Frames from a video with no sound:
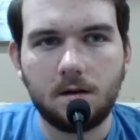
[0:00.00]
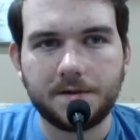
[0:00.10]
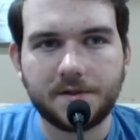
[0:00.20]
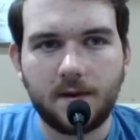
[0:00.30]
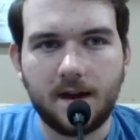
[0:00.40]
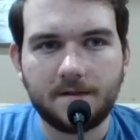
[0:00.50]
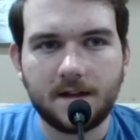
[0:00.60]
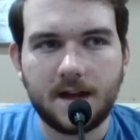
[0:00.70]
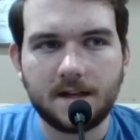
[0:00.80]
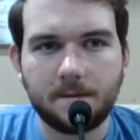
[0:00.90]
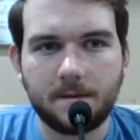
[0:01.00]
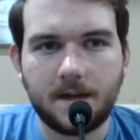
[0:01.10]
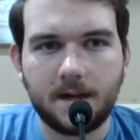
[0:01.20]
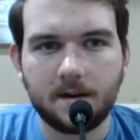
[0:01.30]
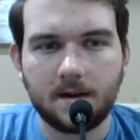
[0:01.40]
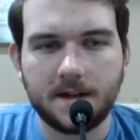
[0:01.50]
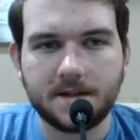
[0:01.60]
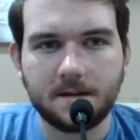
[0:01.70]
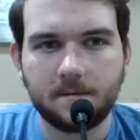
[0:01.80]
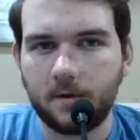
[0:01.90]
So we have to end up here at
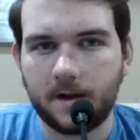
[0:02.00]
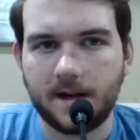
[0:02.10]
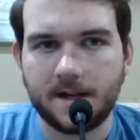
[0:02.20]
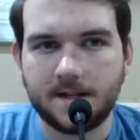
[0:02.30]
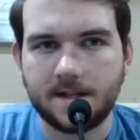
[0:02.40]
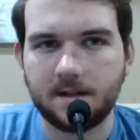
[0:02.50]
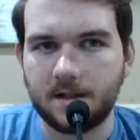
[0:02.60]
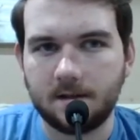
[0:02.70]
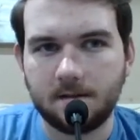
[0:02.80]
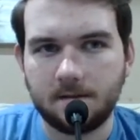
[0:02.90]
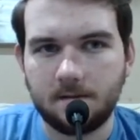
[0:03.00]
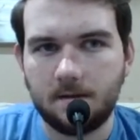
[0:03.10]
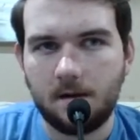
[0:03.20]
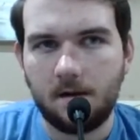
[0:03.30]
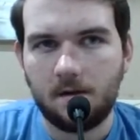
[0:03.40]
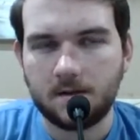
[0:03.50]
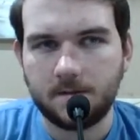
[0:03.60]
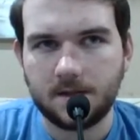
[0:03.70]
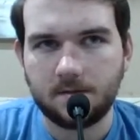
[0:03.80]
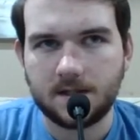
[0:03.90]
some point, ideally. Which
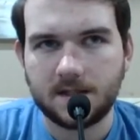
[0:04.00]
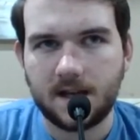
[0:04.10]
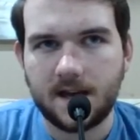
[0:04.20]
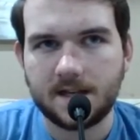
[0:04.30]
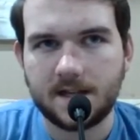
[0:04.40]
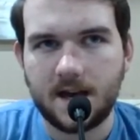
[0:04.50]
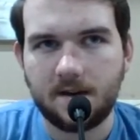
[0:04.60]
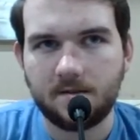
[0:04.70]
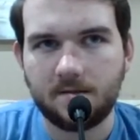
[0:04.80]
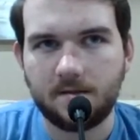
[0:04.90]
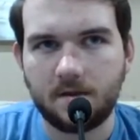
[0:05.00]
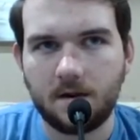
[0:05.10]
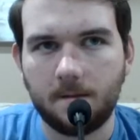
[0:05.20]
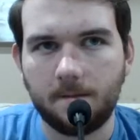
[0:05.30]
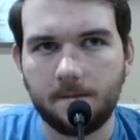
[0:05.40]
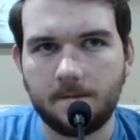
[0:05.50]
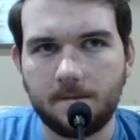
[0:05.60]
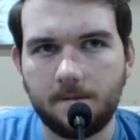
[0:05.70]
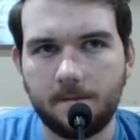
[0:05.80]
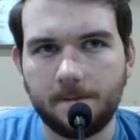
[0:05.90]
means we slide down from
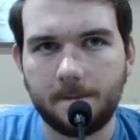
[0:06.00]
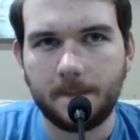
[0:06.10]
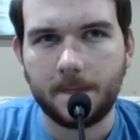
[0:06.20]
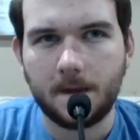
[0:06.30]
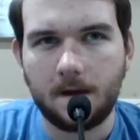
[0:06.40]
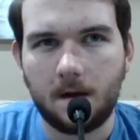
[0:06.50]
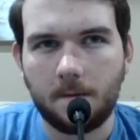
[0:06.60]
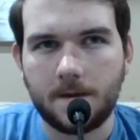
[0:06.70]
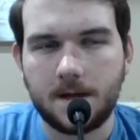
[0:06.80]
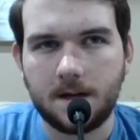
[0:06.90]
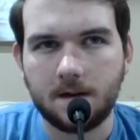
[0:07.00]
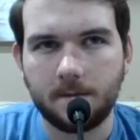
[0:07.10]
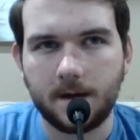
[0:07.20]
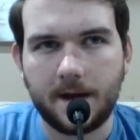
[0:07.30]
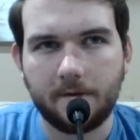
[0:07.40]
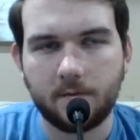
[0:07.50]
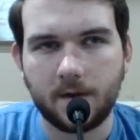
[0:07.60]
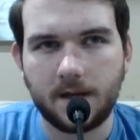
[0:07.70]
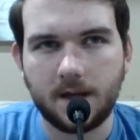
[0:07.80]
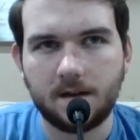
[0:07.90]
up here, but how would we
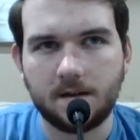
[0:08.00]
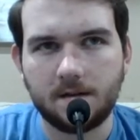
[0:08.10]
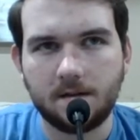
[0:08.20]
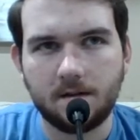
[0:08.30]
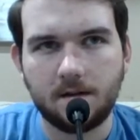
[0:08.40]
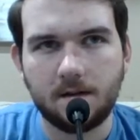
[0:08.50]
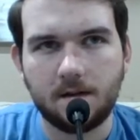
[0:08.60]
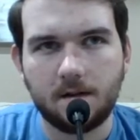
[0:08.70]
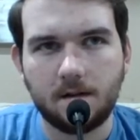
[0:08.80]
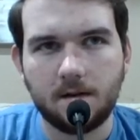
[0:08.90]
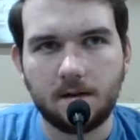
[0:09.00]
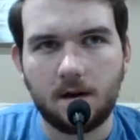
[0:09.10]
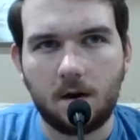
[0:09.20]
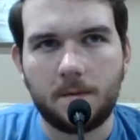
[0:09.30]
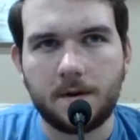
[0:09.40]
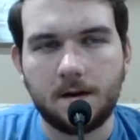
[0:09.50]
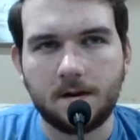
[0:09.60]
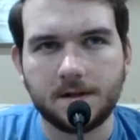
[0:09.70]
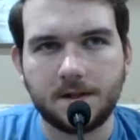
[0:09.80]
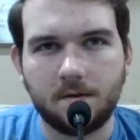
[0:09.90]
get up here
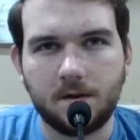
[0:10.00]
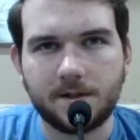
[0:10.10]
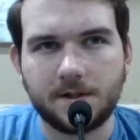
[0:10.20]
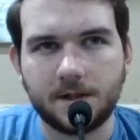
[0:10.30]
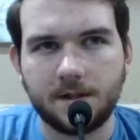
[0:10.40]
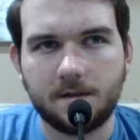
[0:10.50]
is the question.